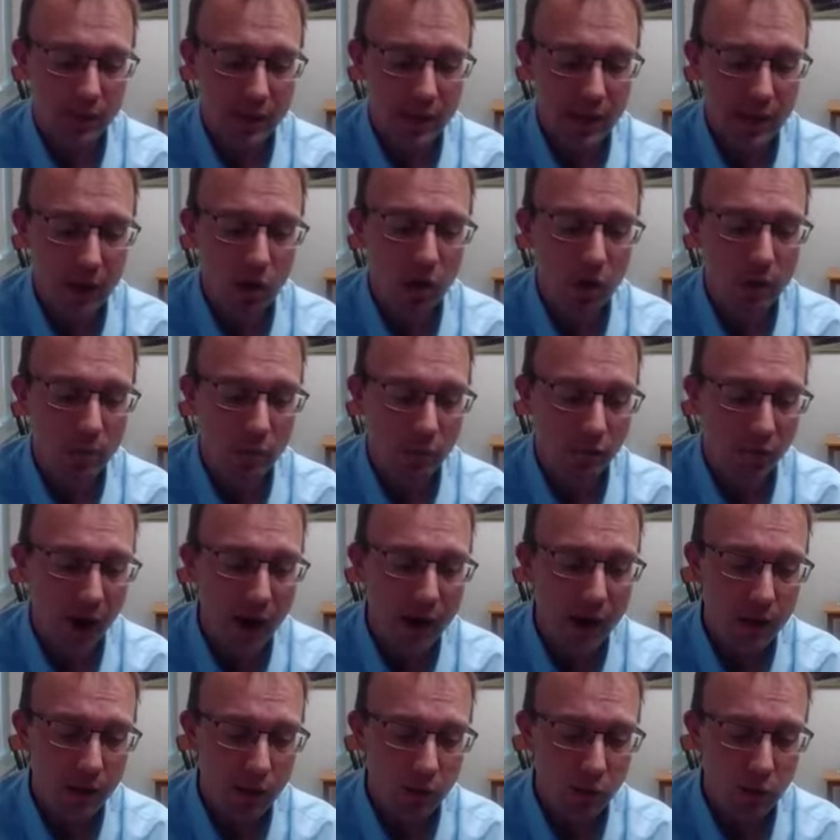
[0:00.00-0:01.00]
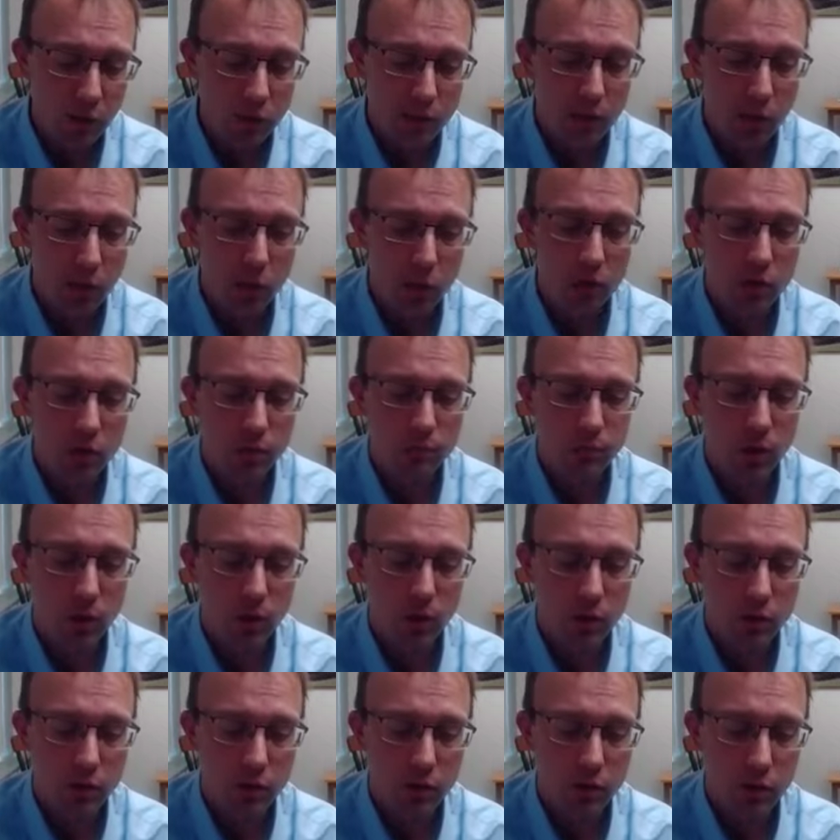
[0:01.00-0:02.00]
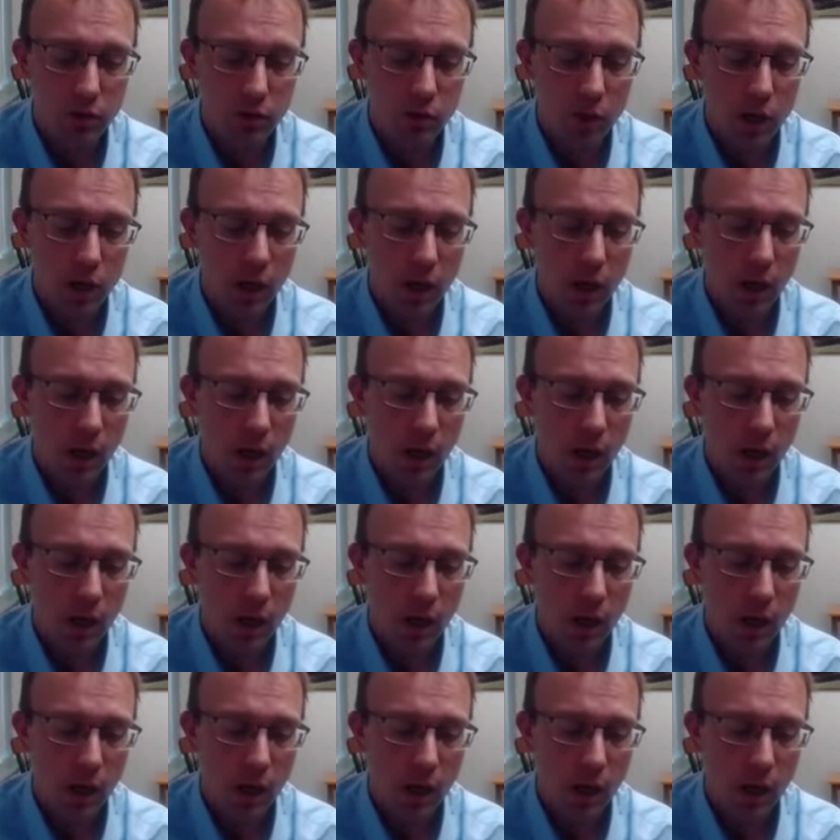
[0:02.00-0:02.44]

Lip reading: not only providing those modes, but also